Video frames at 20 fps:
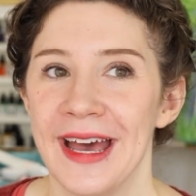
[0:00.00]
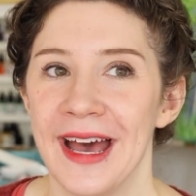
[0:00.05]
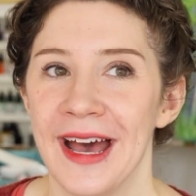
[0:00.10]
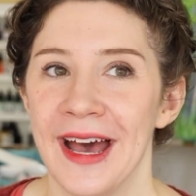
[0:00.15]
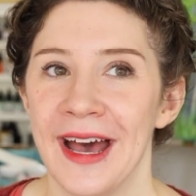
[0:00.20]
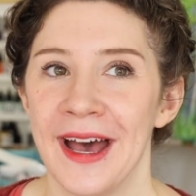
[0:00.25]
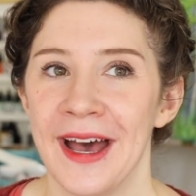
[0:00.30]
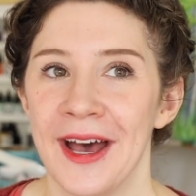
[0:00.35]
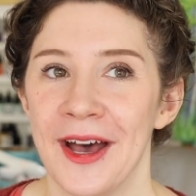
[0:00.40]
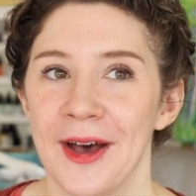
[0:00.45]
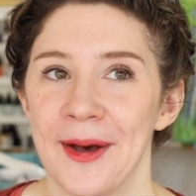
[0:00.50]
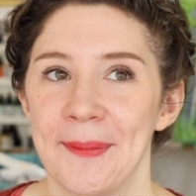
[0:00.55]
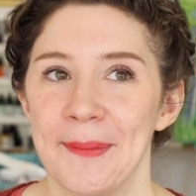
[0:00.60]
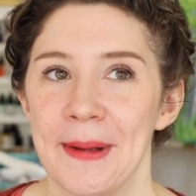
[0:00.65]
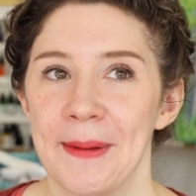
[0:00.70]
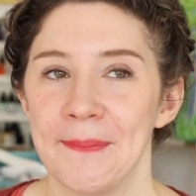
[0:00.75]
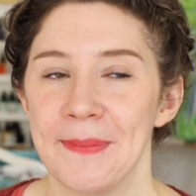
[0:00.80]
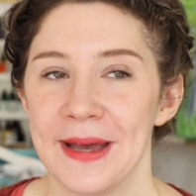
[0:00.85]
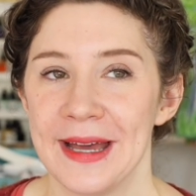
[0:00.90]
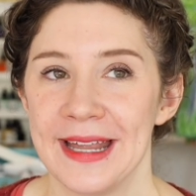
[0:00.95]

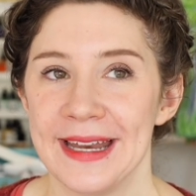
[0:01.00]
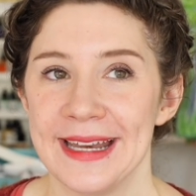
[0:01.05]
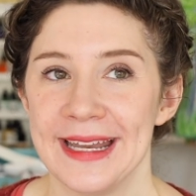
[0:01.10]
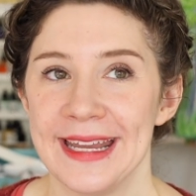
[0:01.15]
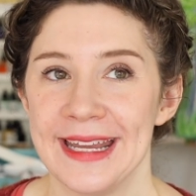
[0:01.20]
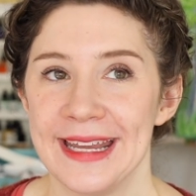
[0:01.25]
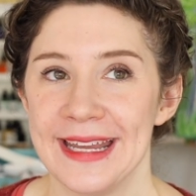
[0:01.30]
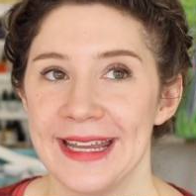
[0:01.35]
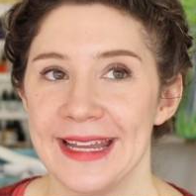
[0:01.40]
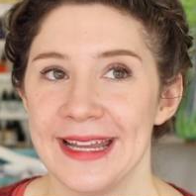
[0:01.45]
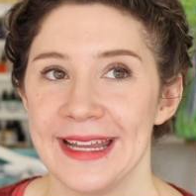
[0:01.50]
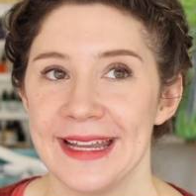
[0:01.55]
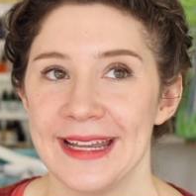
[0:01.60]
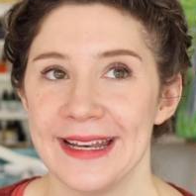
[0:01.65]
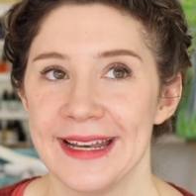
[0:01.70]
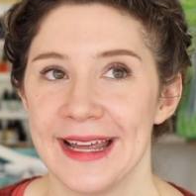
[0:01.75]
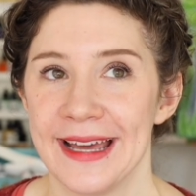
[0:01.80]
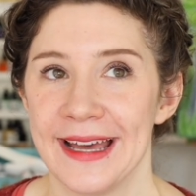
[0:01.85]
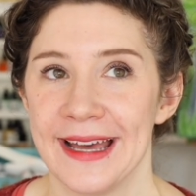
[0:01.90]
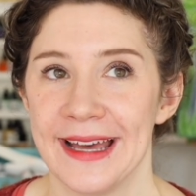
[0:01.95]
Um, but
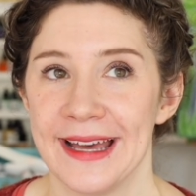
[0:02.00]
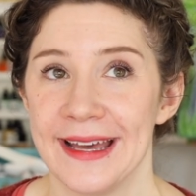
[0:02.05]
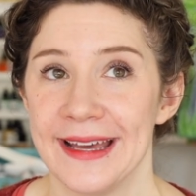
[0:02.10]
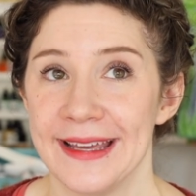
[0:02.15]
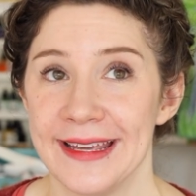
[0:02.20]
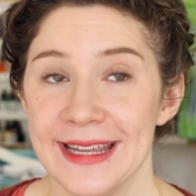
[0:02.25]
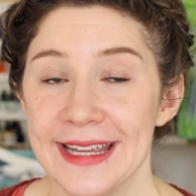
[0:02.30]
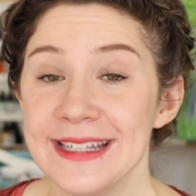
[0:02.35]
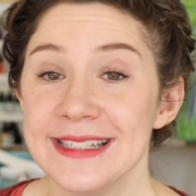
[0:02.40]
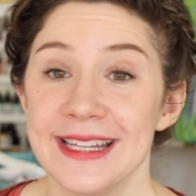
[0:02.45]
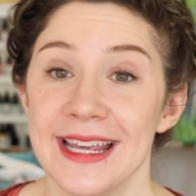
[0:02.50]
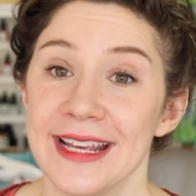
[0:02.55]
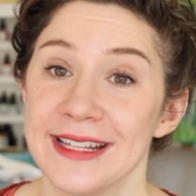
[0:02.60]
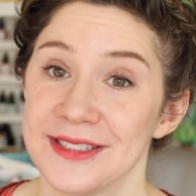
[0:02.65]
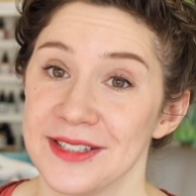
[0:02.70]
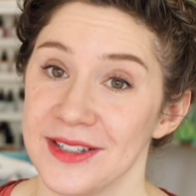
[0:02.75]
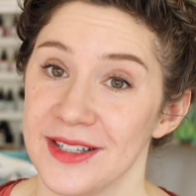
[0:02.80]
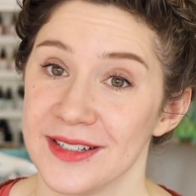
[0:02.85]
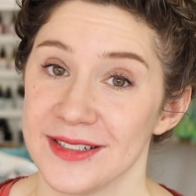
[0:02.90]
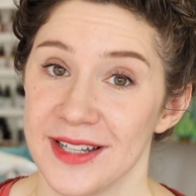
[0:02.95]
it, uh, it
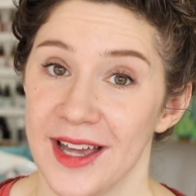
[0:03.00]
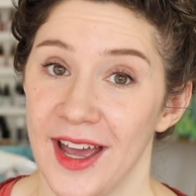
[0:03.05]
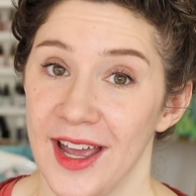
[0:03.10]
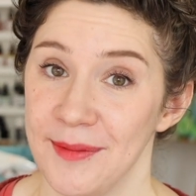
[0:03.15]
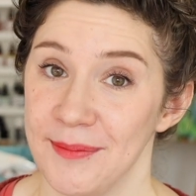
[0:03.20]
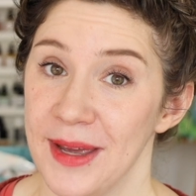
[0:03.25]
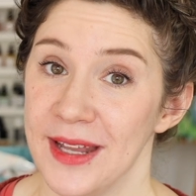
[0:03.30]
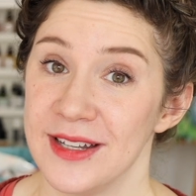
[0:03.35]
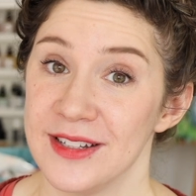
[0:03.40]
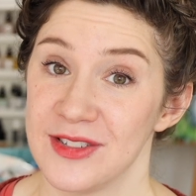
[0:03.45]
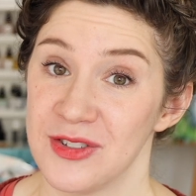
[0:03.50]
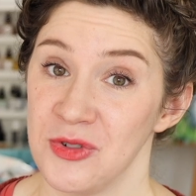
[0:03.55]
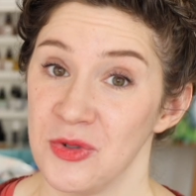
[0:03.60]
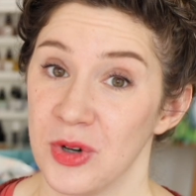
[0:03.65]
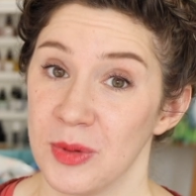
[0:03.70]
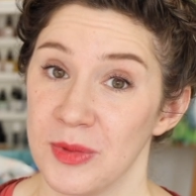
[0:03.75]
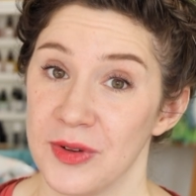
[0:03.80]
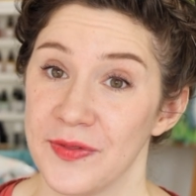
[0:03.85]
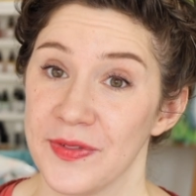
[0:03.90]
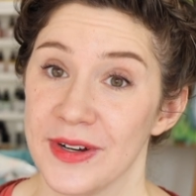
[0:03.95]
takes a long time, and it's
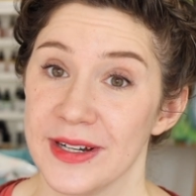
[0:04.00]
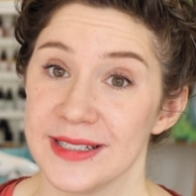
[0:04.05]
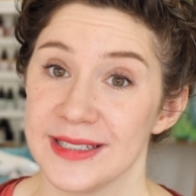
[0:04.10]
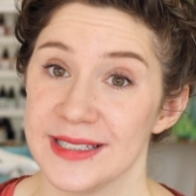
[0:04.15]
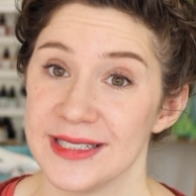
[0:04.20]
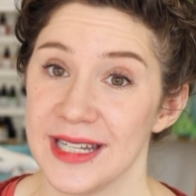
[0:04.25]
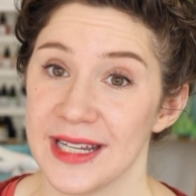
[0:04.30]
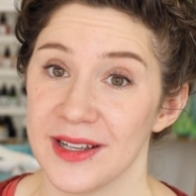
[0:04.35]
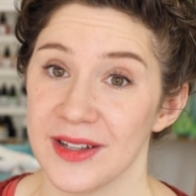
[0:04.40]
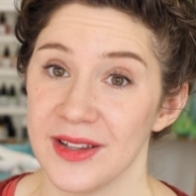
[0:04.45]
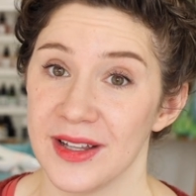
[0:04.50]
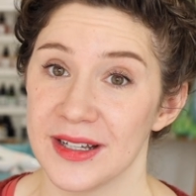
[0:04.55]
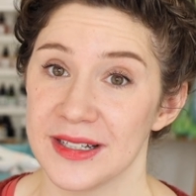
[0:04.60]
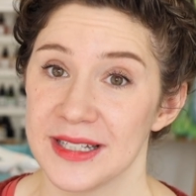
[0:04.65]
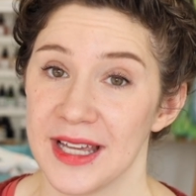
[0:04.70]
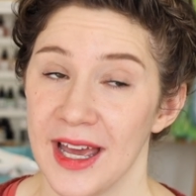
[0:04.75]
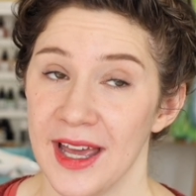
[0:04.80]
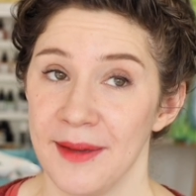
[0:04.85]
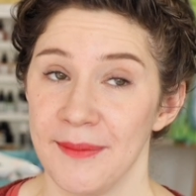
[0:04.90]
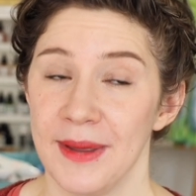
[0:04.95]
normal for it to take a long
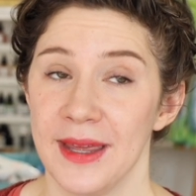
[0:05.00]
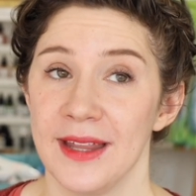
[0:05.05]
time.